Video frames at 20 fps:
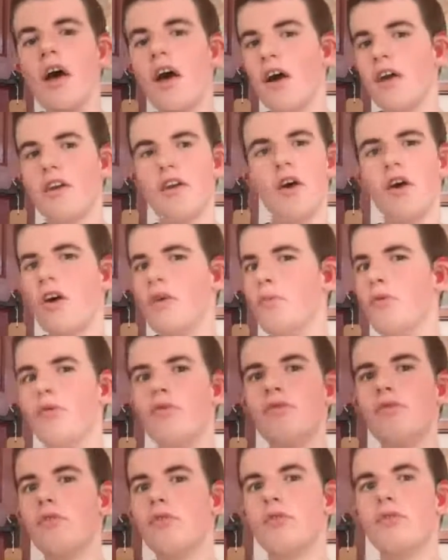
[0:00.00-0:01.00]
And now I'm
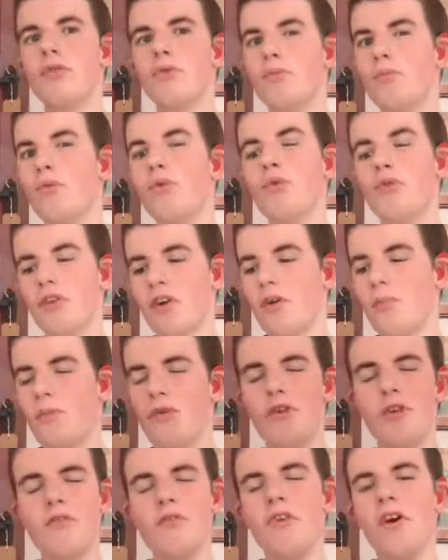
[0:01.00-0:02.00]
all for sort of more
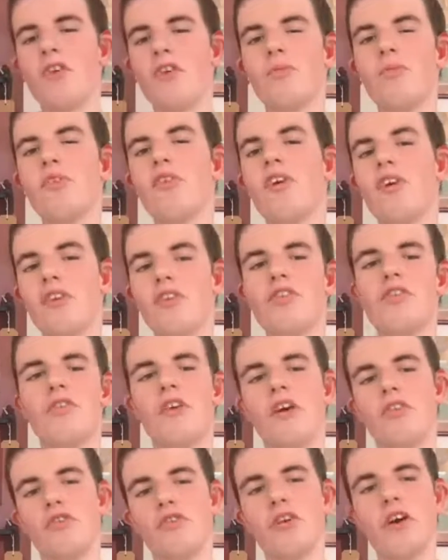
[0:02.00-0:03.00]
government investment into
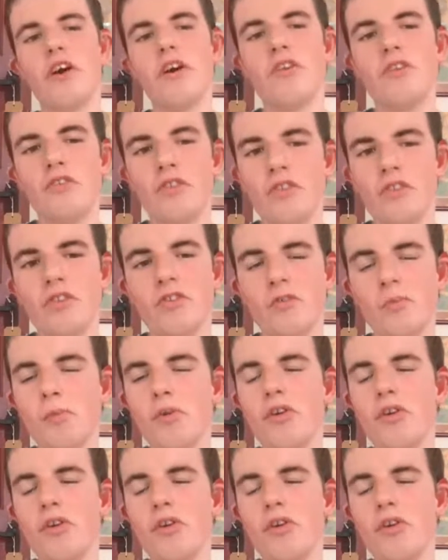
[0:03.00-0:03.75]
the education system,